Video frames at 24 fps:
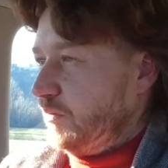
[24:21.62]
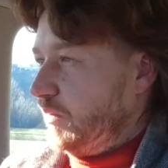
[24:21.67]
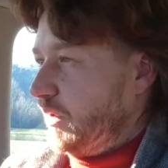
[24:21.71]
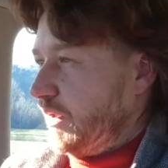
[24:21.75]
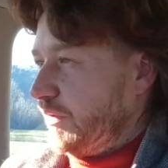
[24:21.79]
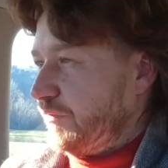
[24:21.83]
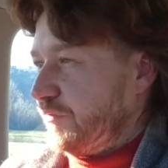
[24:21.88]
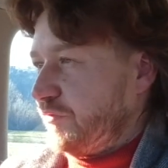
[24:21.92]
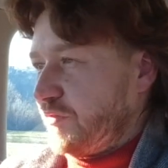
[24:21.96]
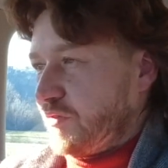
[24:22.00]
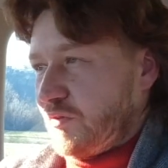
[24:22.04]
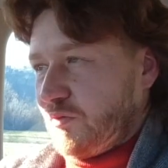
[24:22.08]

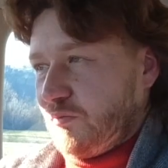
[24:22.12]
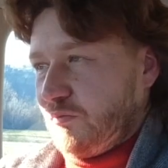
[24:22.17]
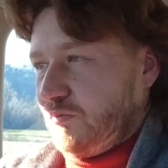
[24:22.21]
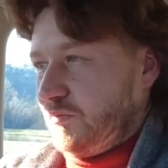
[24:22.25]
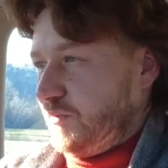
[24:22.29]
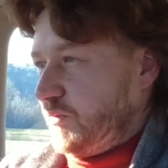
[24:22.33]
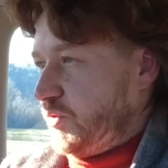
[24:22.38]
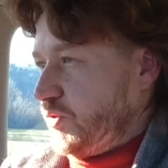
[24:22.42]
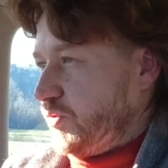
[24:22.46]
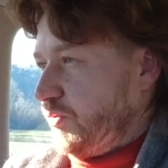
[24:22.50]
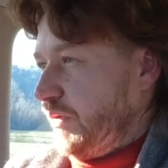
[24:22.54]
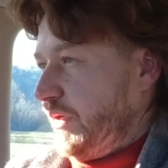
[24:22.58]
But
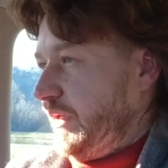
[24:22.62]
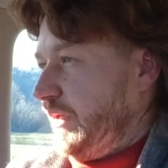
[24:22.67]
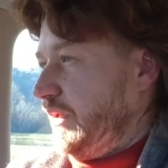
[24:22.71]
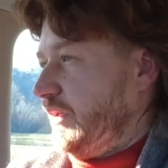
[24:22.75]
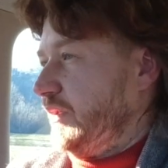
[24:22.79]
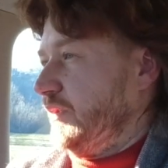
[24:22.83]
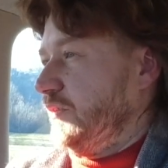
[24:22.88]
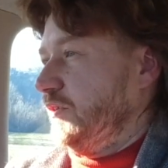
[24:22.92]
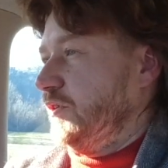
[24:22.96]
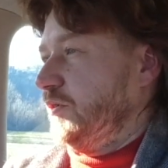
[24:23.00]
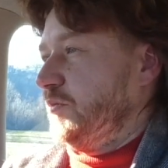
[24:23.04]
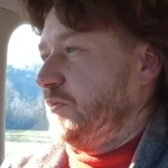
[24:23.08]
from
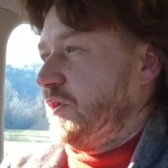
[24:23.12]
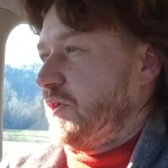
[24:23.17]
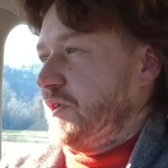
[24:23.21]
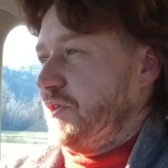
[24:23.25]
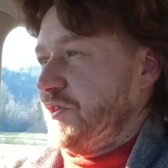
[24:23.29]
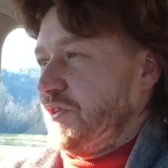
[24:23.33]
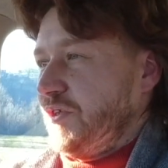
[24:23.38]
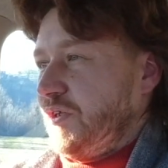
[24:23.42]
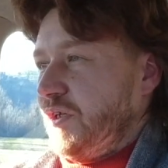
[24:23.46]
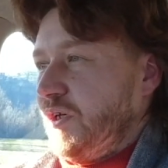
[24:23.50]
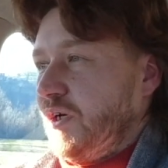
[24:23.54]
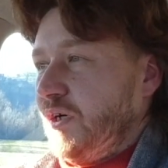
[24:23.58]
20
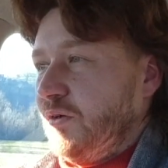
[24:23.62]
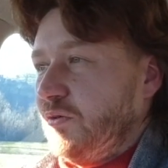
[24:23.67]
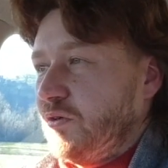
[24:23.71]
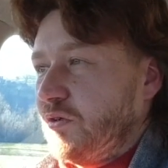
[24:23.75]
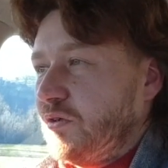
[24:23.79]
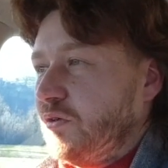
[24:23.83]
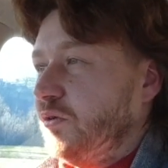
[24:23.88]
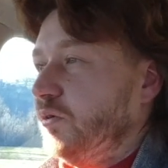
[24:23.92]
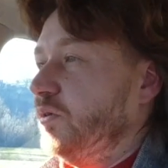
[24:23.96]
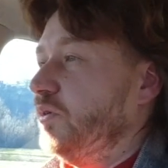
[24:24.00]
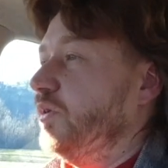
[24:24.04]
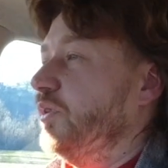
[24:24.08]
kilometers an
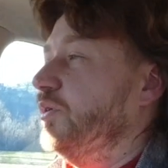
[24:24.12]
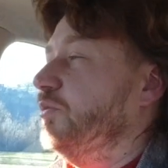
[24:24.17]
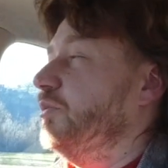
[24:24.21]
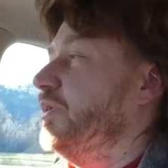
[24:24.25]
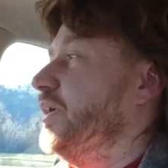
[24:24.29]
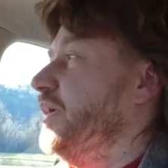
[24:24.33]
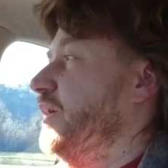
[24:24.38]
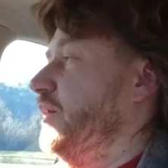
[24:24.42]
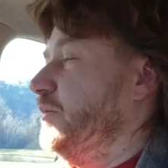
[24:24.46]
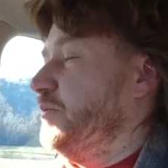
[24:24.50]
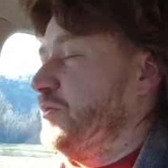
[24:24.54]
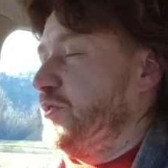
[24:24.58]
hour all the
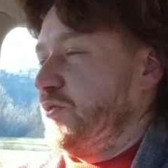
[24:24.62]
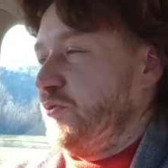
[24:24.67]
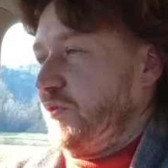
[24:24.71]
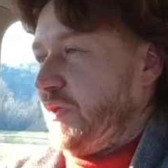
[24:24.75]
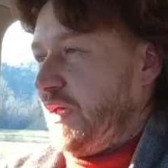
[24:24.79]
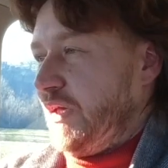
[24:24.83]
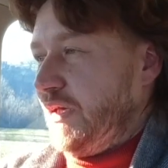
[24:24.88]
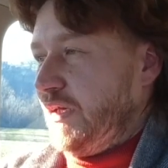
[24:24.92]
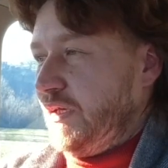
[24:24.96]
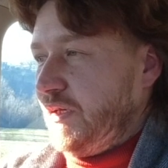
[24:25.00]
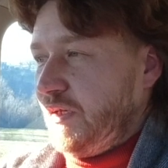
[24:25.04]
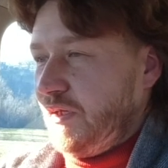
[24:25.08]
way up to
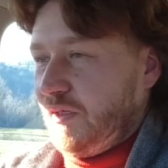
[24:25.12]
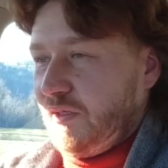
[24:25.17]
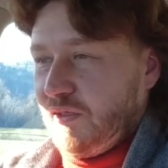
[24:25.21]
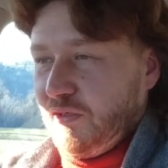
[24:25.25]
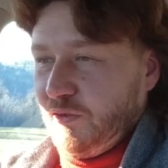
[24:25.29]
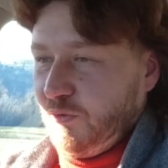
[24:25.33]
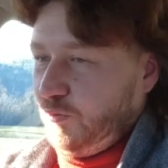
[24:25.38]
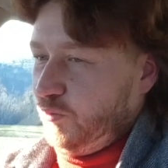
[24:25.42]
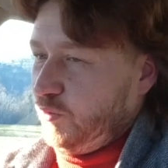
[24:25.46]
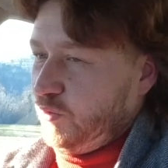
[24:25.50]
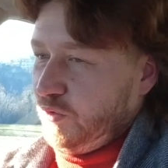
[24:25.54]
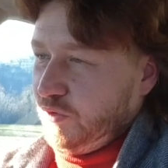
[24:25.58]
80,
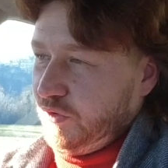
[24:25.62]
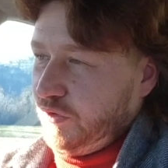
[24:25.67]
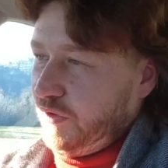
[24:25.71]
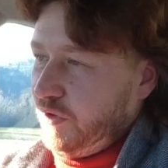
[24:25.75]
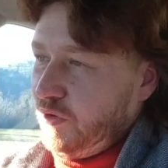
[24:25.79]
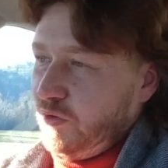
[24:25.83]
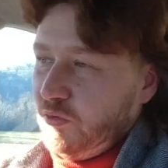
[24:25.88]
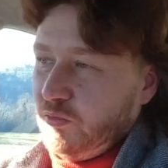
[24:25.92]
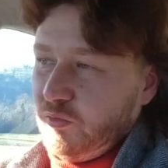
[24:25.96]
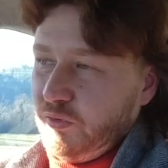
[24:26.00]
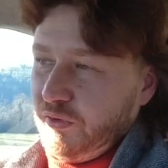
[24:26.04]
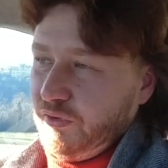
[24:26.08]
it would
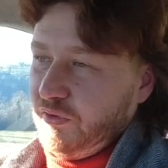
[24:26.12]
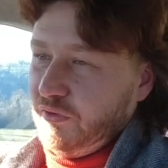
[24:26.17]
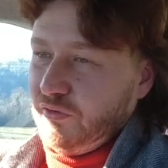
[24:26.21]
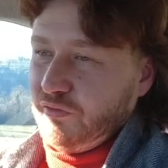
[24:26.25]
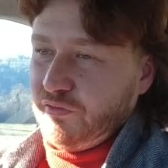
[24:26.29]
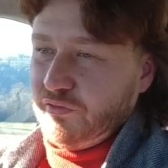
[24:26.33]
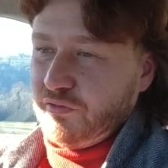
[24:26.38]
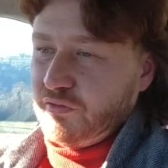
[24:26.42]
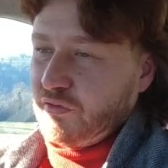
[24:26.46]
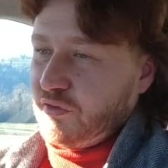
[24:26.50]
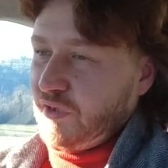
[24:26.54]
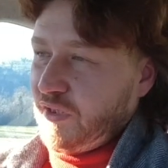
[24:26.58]
go in
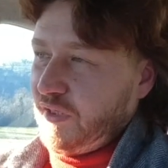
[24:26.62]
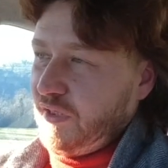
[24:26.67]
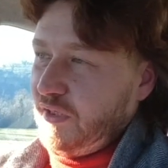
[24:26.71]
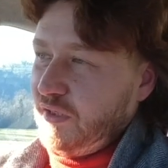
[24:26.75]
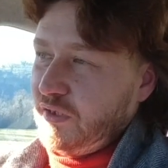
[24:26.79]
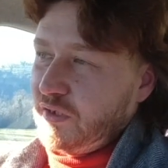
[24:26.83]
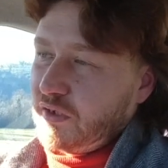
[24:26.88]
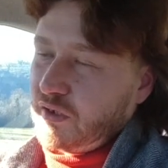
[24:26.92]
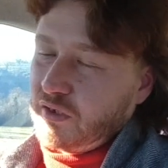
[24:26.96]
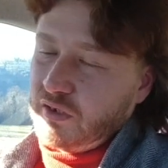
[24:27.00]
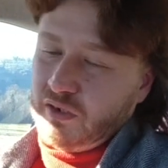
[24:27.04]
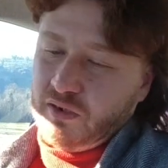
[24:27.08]
the third
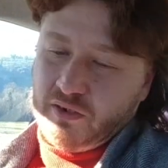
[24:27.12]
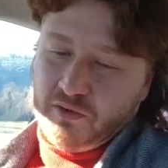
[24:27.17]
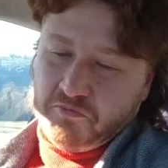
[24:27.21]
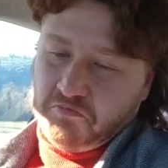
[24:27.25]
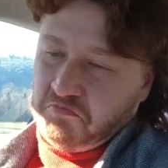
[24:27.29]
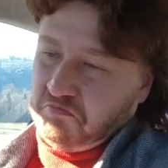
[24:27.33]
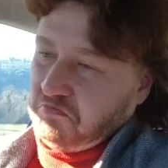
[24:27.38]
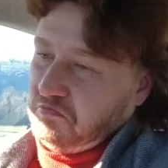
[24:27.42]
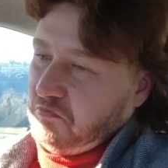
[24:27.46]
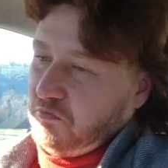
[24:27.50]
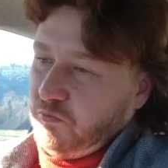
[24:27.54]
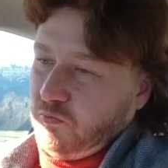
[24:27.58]
gear
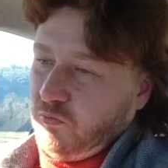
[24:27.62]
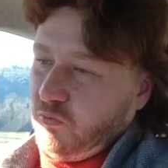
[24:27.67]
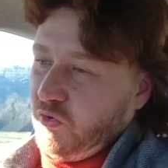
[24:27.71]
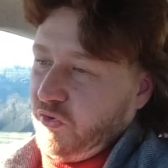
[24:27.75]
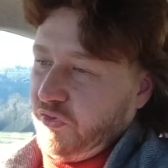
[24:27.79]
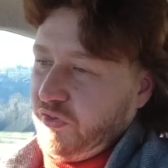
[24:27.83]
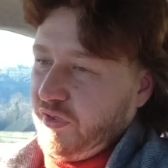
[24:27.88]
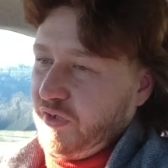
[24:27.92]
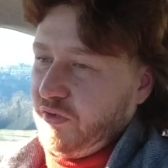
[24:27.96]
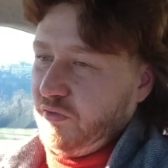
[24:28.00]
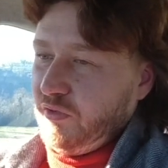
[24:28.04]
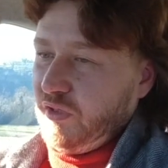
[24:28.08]

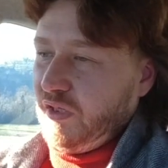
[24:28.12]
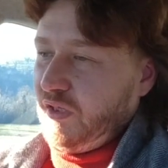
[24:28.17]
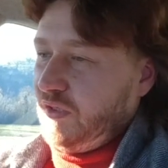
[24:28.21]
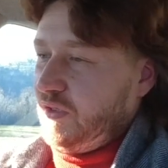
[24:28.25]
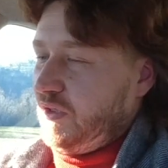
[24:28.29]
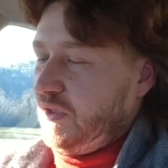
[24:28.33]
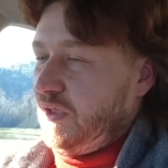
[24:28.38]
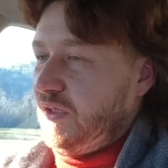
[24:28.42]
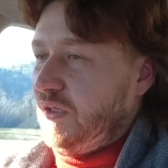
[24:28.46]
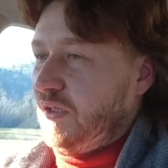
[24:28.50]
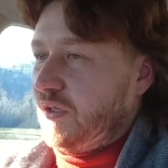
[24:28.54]
without any